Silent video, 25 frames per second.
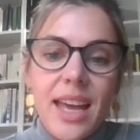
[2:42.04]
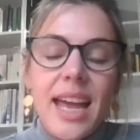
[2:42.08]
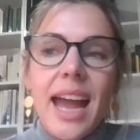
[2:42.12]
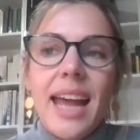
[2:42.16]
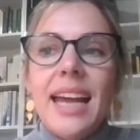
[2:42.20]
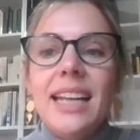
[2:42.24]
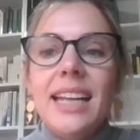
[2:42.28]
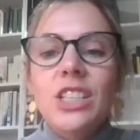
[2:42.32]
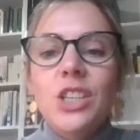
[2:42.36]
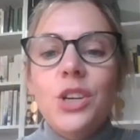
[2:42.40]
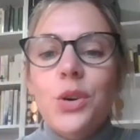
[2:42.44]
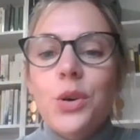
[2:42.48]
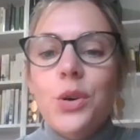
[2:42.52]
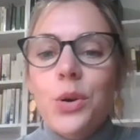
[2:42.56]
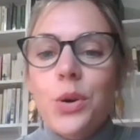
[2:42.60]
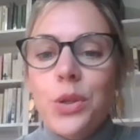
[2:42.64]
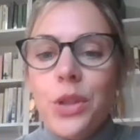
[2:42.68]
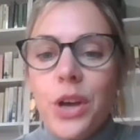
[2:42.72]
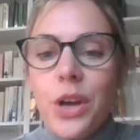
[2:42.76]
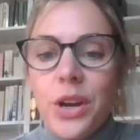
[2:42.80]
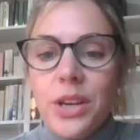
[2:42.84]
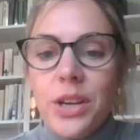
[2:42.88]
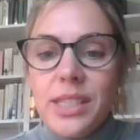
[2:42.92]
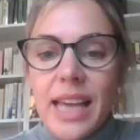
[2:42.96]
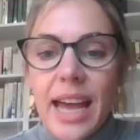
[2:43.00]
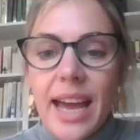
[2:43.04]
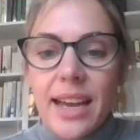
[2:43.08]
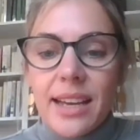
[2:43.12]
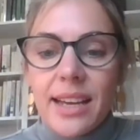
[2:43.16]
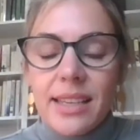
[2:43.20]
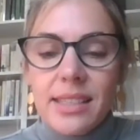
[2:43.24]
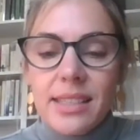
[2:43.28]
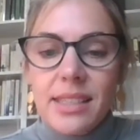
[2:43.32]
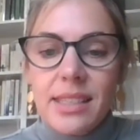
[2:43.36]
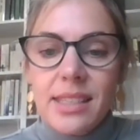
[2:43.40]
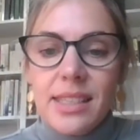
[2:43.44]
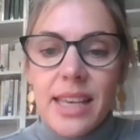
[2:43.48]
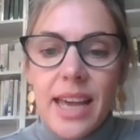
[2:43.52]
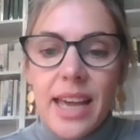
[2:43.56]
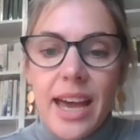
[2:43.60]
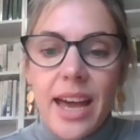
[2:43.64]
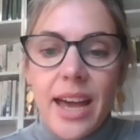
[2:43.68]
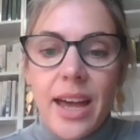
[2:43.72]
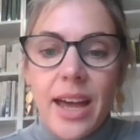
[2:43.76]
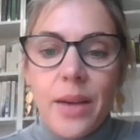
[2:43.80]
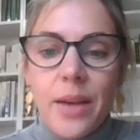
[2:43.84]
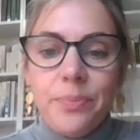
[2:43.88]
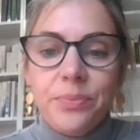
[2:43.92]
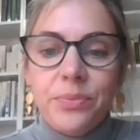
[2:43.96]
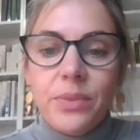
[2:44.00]
And under all those acts,
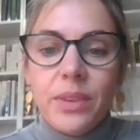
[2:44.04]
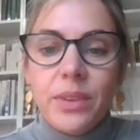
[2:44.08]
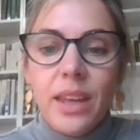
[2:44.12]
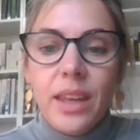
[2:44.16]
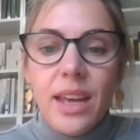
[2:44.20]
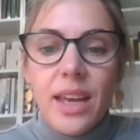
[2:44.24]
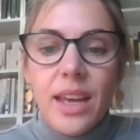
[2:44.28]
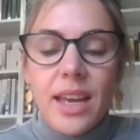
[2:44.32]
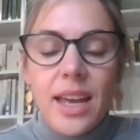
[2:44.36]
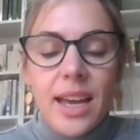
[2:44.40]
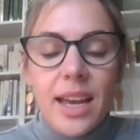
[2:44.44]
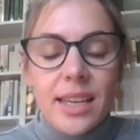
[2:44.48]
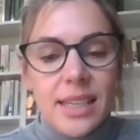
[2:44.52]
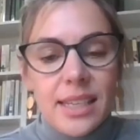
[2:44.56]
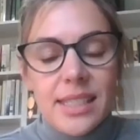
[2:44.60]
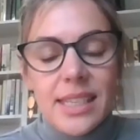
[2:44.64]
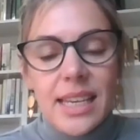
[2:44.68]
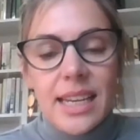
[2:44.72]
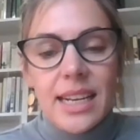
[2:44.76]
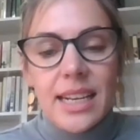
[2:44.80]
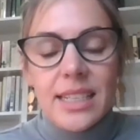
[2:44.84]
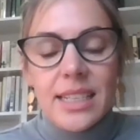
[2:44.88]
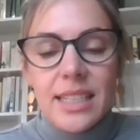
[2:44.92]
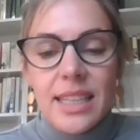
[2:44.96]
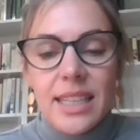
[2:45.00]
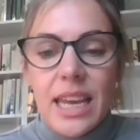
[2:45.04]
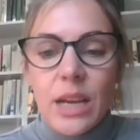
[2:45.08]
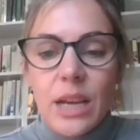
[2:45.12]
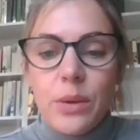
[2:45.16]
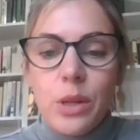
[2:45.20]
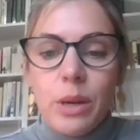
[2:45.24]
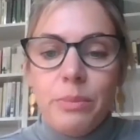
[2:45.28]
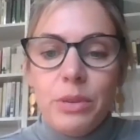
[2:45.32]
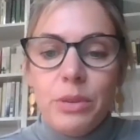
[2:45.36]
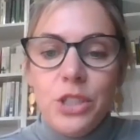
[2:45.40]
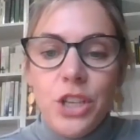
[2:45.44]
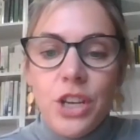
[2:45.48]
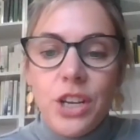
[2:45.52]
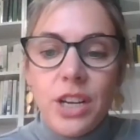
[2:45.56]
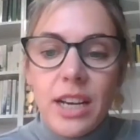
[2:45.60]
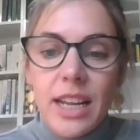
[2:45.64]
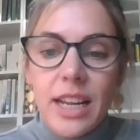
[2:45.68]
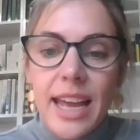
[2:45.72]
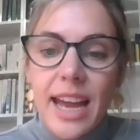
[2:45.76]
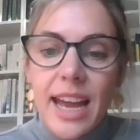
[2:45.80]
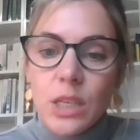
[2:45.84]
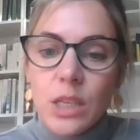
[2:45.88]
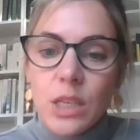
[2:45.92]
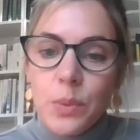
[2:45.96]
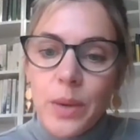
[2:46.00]
as I said, under the Equal
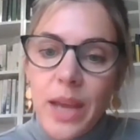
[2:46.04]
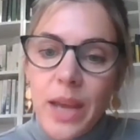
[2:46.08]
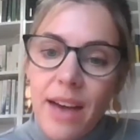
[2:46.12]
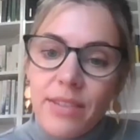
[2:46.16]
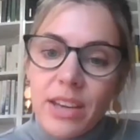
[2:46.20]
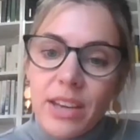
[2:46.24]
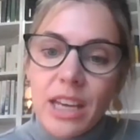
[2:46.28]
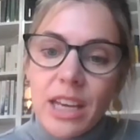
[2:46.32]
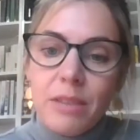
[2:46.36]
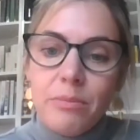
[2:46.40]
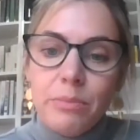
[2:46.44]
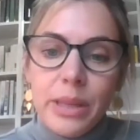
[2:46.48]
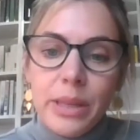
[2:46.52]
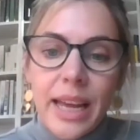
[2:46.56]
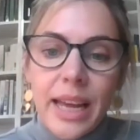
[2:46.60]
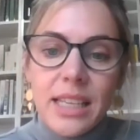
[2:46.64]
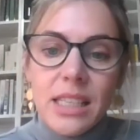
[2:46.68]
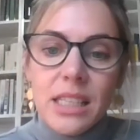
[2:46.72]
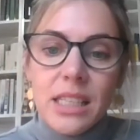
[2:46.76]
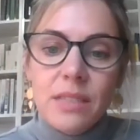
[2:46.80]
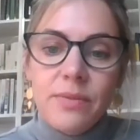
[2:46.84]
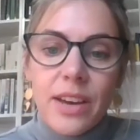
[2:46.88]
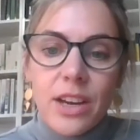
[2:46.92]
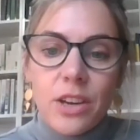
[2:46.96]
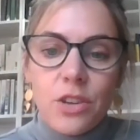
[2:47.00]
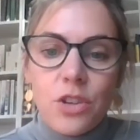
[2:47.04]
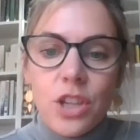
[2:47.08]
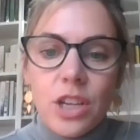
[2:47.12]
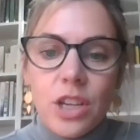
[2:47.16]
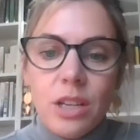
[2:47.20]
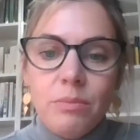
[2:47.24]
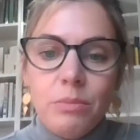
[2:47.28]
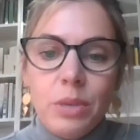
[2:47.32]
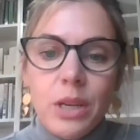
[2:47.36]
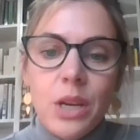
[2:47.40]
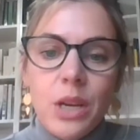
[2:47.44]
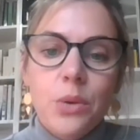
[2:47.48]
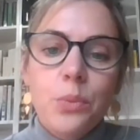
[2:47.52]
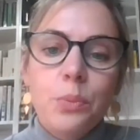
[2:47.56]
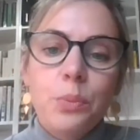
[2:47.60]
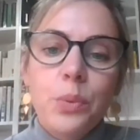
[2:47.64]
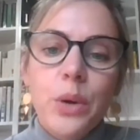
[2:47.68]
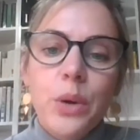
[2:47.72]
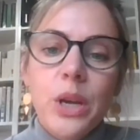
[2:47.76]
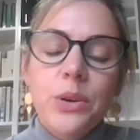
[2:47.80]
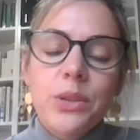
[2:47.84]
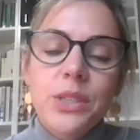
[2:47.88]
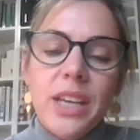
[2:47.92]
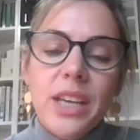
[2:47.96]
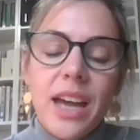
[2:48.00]
Opportunity Act, we have a complaints function. We
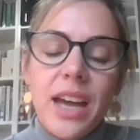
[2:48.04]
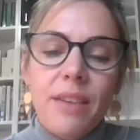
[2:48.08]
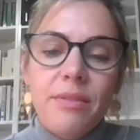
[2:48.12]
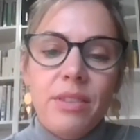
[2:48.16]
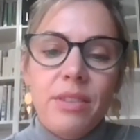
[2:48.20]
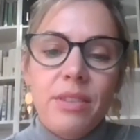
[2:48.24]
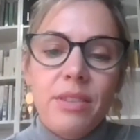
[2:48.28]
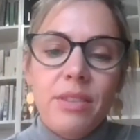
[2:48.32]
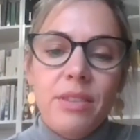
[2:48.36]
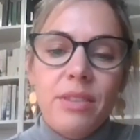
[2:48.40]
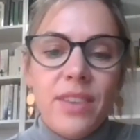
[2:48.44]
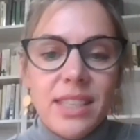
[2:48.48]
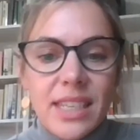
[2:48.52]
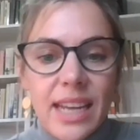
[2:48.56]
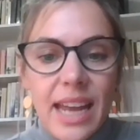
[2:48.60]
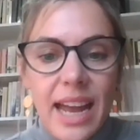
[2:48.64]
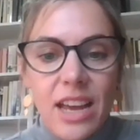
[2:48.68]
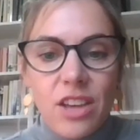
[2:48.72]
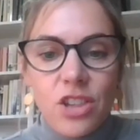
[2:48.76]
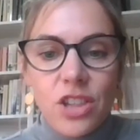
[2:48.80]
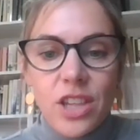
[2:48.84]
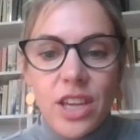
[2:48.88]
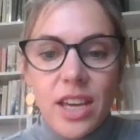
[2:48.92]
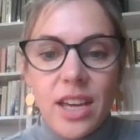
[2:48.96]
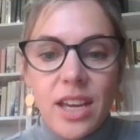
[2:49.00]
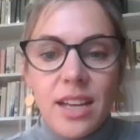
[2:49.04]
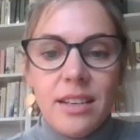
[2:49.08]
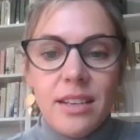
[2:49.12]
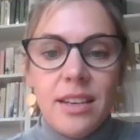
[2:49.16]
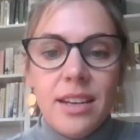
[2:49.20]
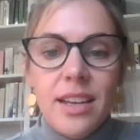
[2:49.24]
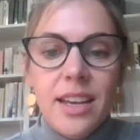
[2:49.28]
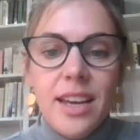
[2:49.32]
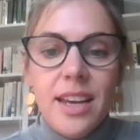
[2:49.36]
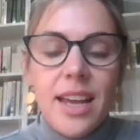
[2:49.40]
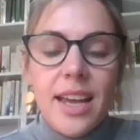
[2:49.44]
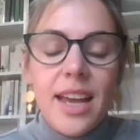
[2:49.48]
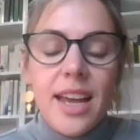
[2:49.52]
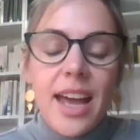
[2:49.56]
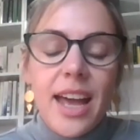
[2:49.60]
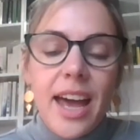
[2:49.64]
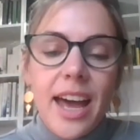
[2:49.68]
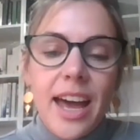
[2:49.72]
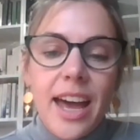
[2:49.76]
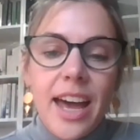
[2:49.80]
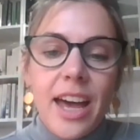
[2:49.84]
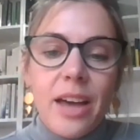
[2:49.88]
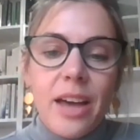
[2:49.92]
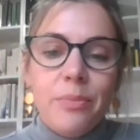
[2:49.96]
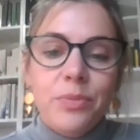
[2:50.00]
also have investigation,
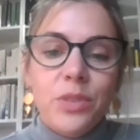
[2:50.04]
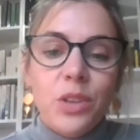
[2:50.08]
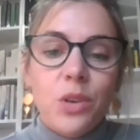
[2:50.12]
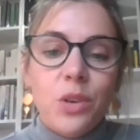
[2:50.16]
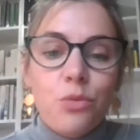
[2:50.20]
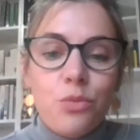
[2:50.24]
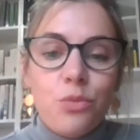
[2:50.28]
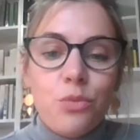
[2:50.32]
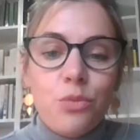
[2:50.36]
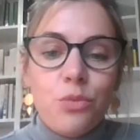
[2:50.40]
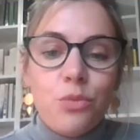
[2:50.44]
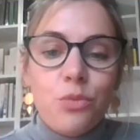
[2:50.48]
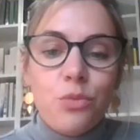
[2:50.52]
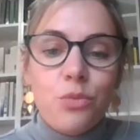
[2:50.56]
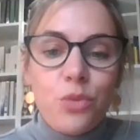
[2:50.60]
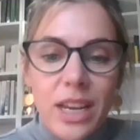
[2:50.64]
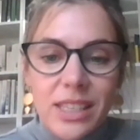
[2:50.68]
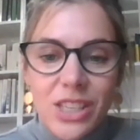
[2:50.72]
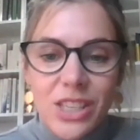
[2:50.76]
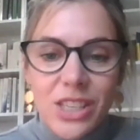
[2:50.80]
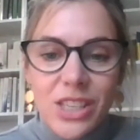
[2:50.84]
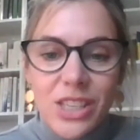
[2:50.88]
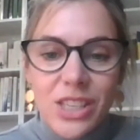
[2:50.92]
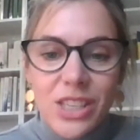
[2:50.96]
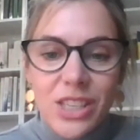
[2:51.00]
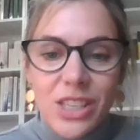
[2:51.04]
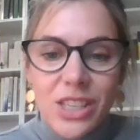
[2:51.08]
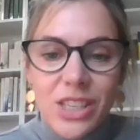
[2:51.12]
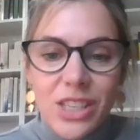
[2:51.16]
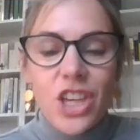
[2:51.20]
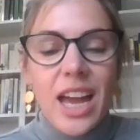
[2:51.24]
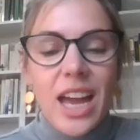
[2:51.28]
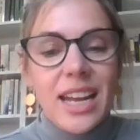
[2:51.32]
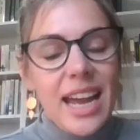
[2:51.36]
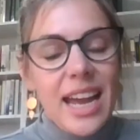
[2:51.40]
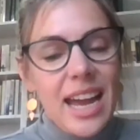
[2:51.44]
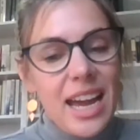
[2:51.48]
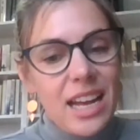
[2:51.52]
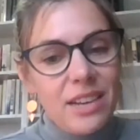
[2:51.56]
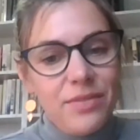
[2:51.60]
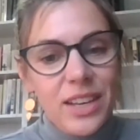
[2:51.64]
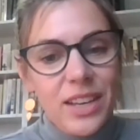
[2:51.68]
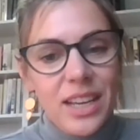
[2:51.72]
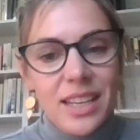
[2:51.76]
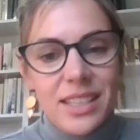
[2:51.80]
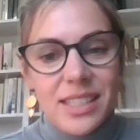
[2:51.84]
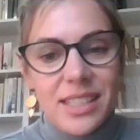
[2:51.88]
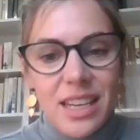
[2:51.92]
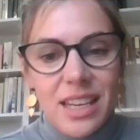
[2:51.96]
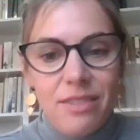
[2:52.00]
research and
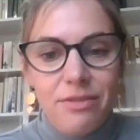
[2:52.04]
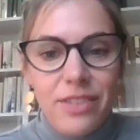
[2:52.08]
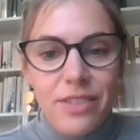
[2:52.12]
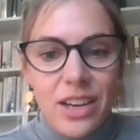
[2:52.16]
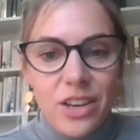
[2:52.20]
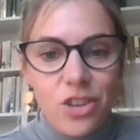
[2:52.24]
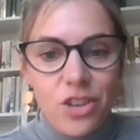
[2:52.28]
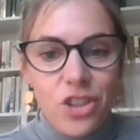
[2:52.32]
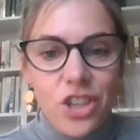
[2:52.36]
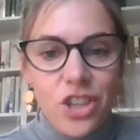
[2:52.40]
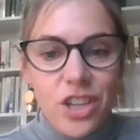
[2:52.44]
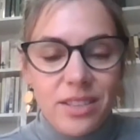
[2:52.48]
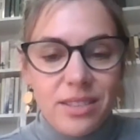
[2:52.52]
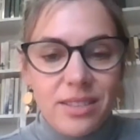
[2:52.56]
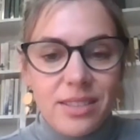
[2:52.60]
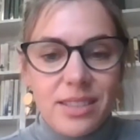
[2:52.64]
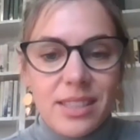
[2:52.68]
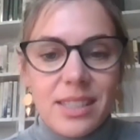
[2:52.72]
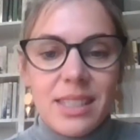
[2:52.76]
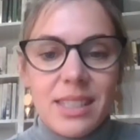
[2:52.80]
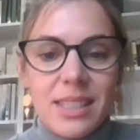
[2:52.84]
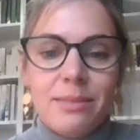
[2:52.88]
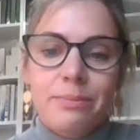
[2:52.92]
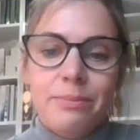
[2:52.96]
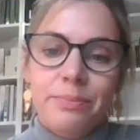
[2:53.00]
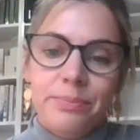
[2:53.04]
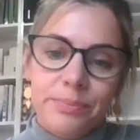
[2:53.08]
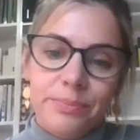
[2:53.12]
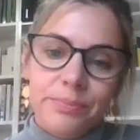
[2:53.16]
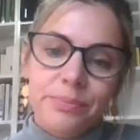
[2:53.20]
advocacy functions.